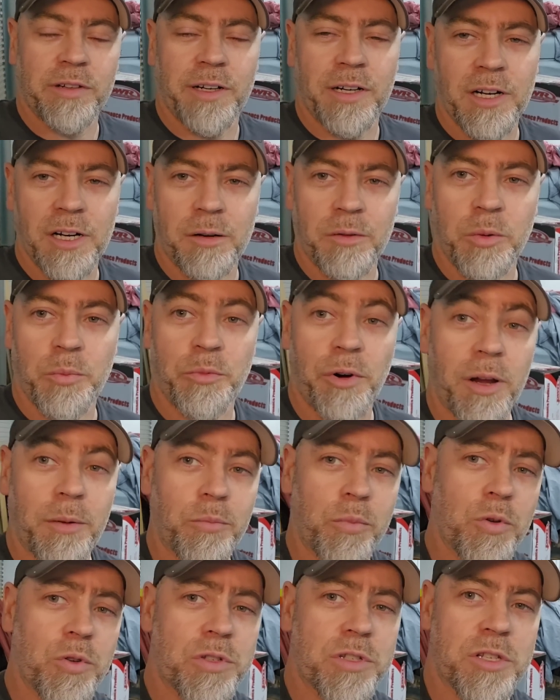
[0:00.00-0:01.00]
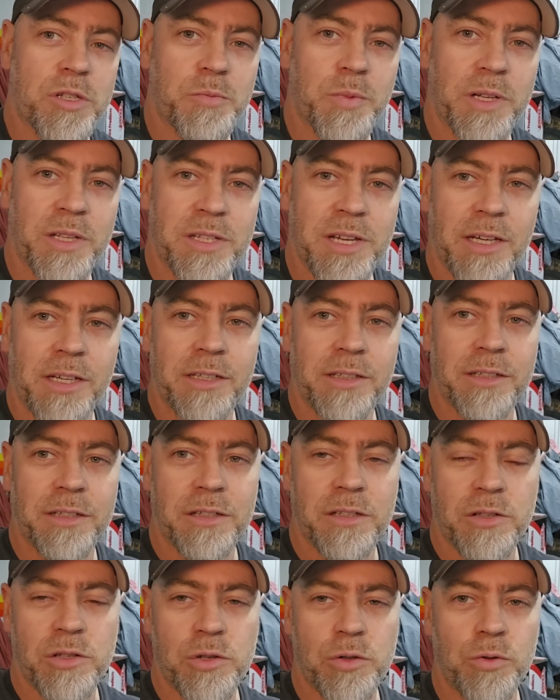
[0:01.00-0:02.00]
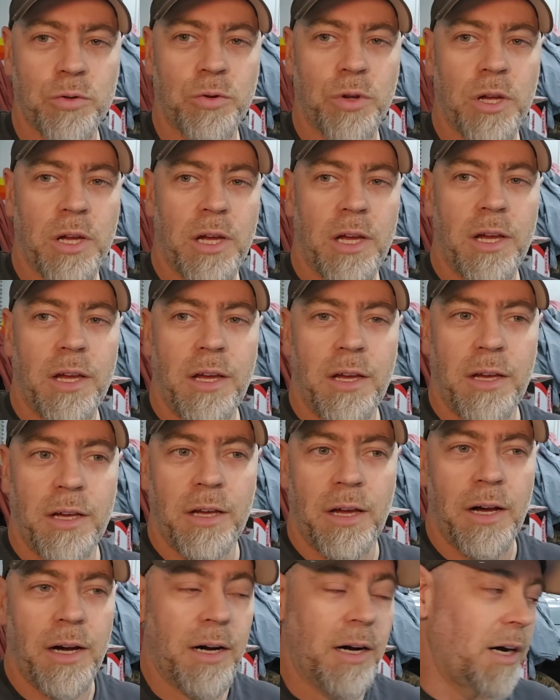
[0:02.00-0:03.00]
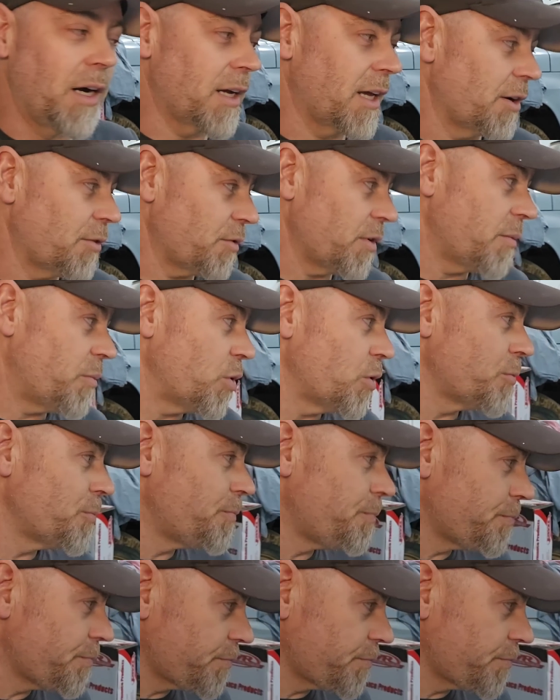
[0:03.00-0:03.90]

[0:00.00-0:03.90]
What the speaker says: The brake booster's been taken in to get rebuilt,